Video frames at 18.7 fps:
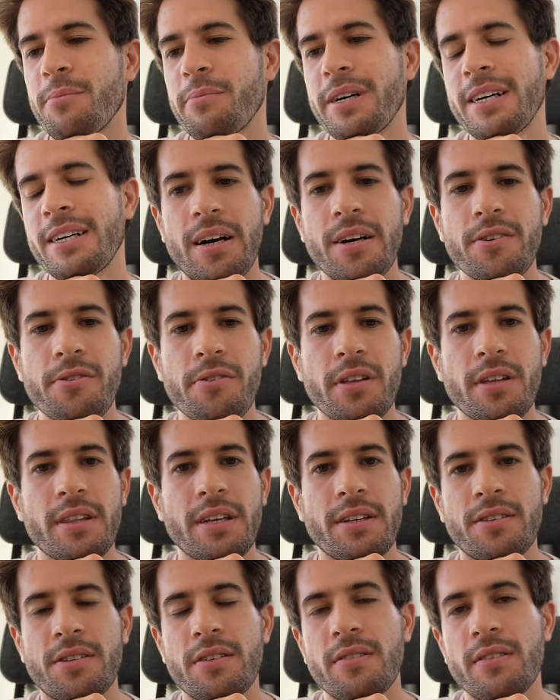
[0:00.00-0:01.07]
but I do think
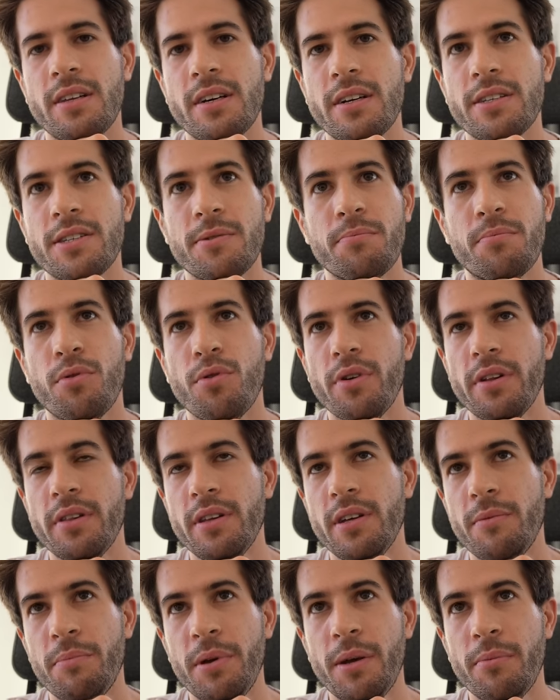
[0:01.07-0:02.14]
that's that it's important
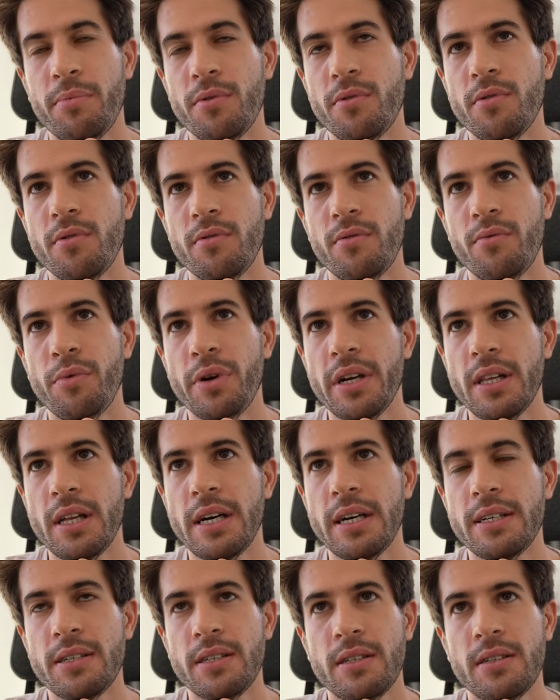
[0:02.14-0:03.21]
that people
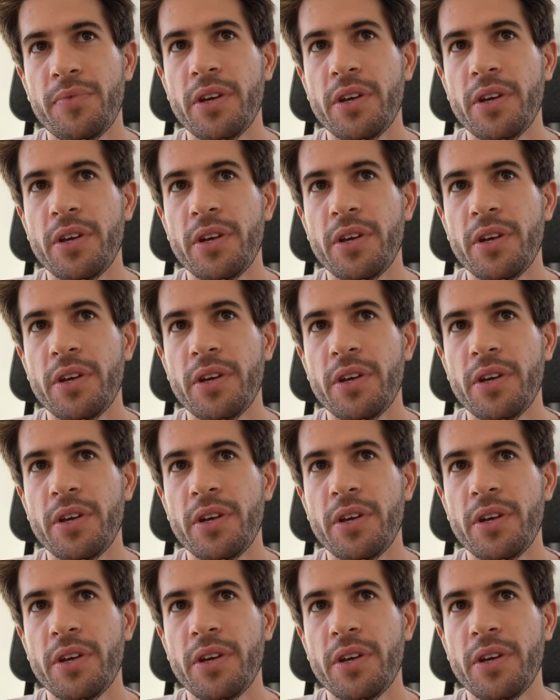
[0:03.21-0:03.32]
realize,